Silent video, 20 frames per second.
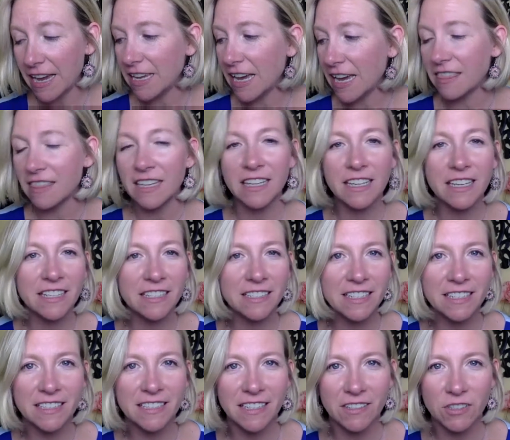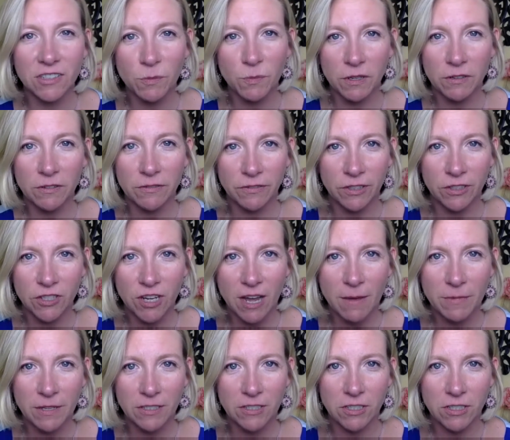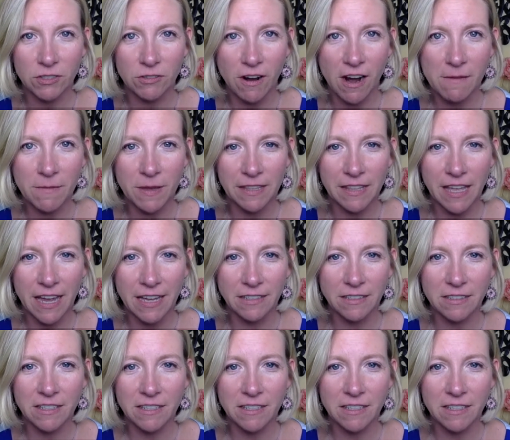I think he did such a beautiful job at describing that.